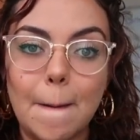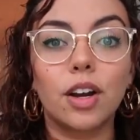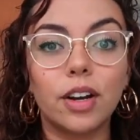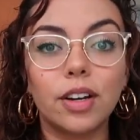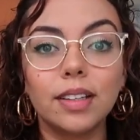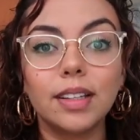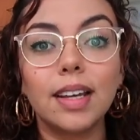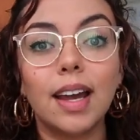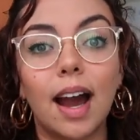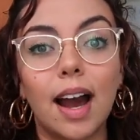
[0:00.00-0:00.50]

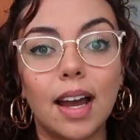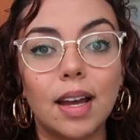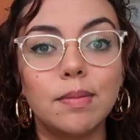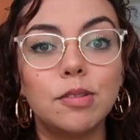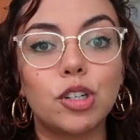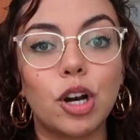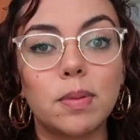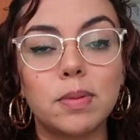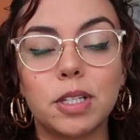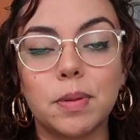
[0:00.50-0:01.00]
Currently, I
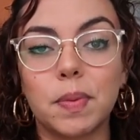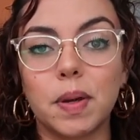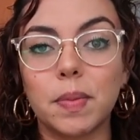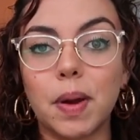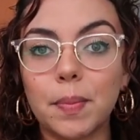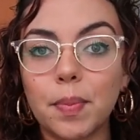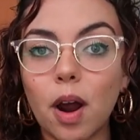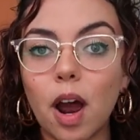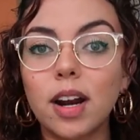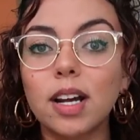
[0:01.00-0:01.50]
am dropshipping
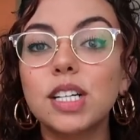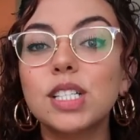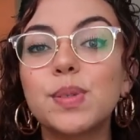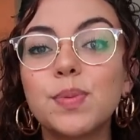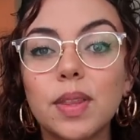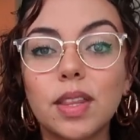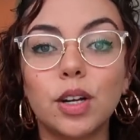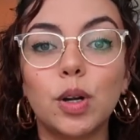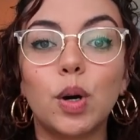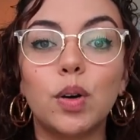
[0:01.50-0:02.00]
my products
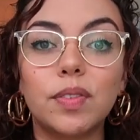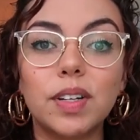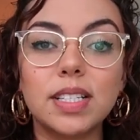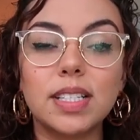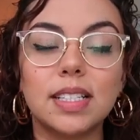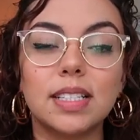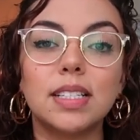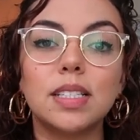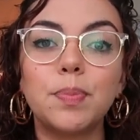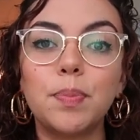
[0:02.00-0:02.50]
with an
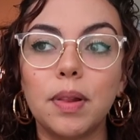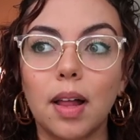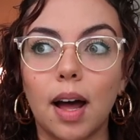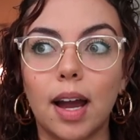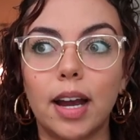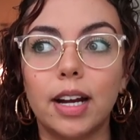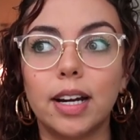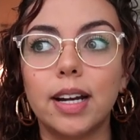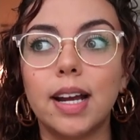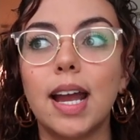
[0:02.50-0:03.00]
overseas
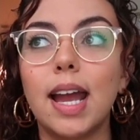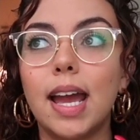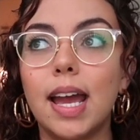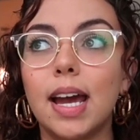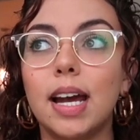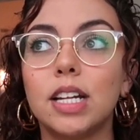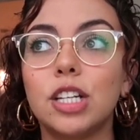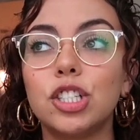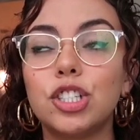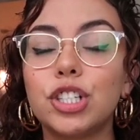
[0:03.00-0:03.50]
supplier,
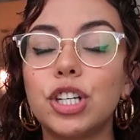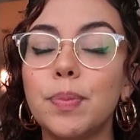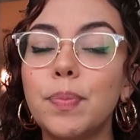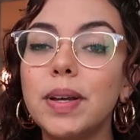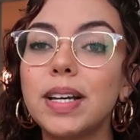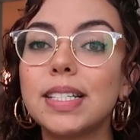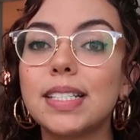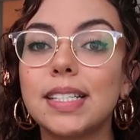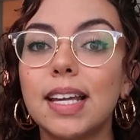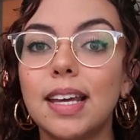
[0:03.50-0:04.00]
and
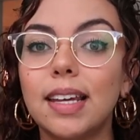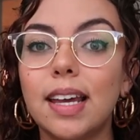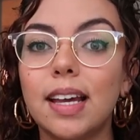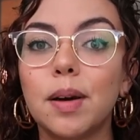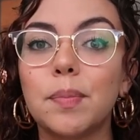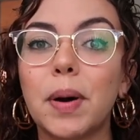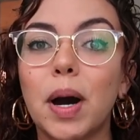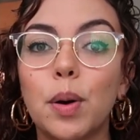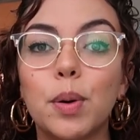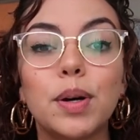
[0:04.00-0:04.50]
shipping is taking
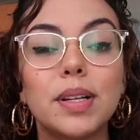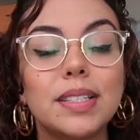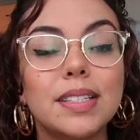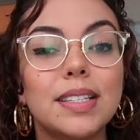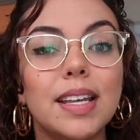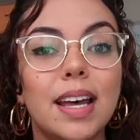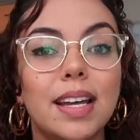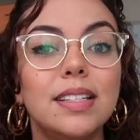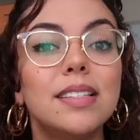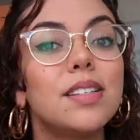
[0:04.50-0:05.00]
about
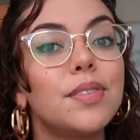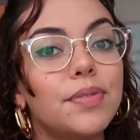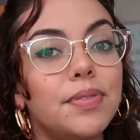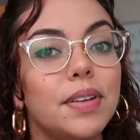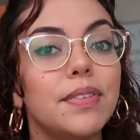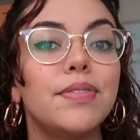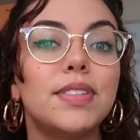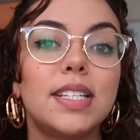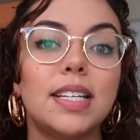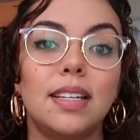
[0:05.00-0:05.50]
10 to
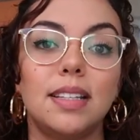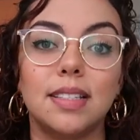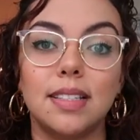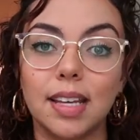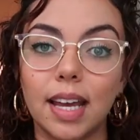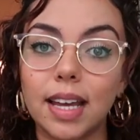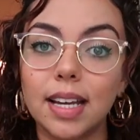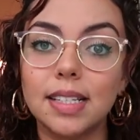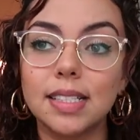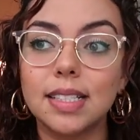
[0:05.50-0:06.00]
15
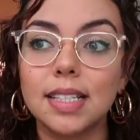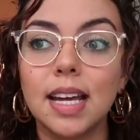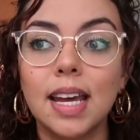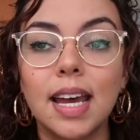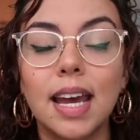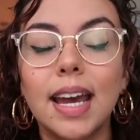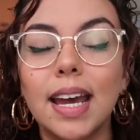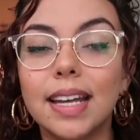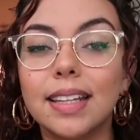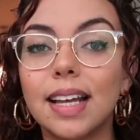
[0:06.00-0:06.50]
days.
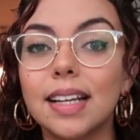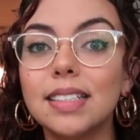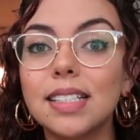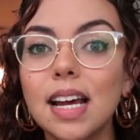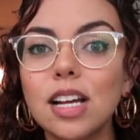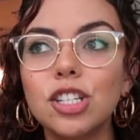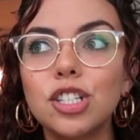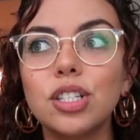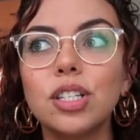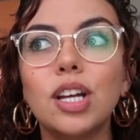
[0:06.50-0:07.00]
And that's
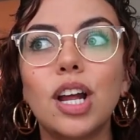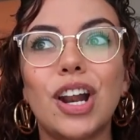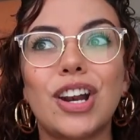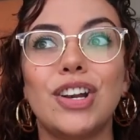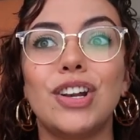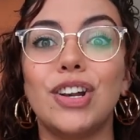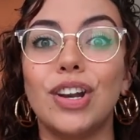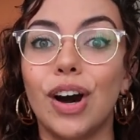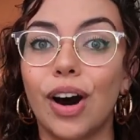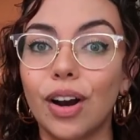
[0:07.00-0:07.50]
actually
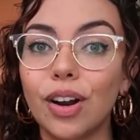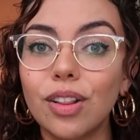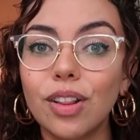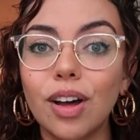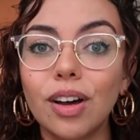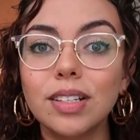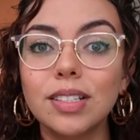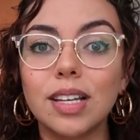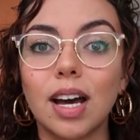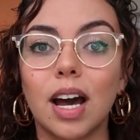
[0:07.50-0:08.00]
not a
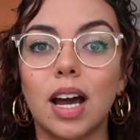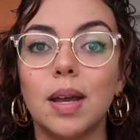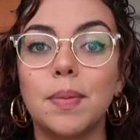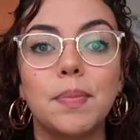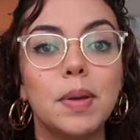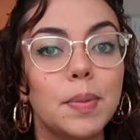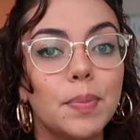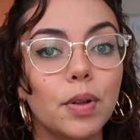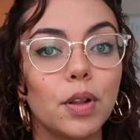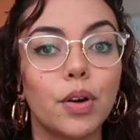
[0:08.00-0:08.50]
long time.
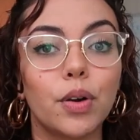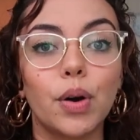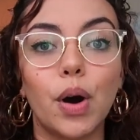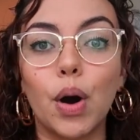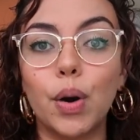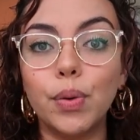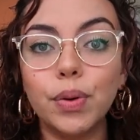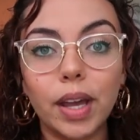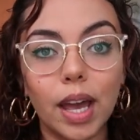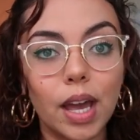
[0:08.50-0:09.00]
People are
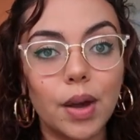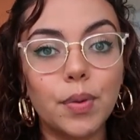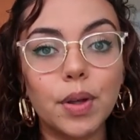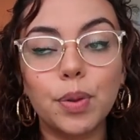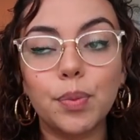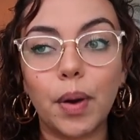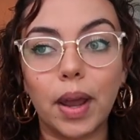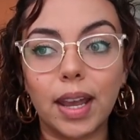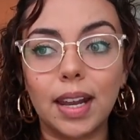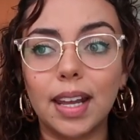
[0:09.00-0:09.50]
okay
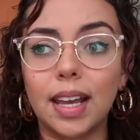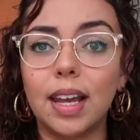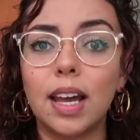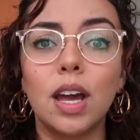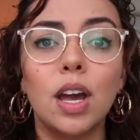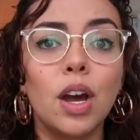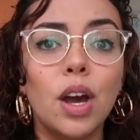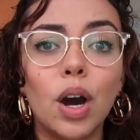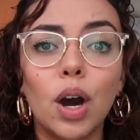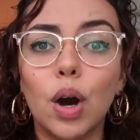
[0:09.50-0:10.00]
with waiting
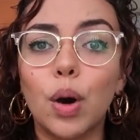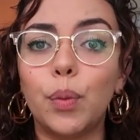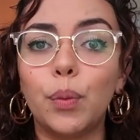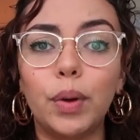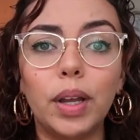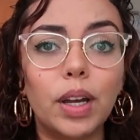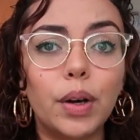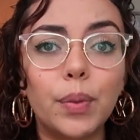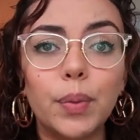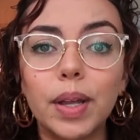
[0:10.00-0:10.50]
a
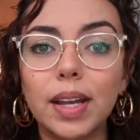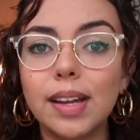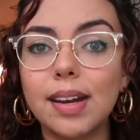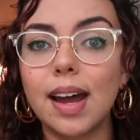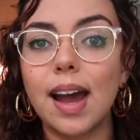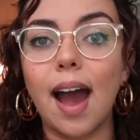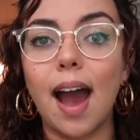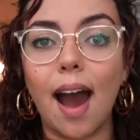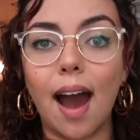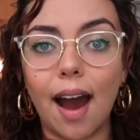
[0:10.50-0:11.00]
week and
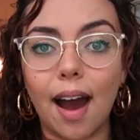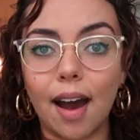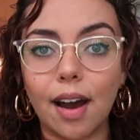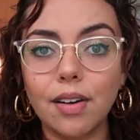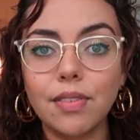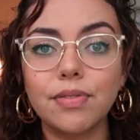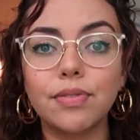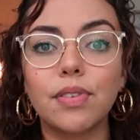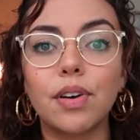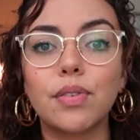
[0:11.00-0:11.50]
a half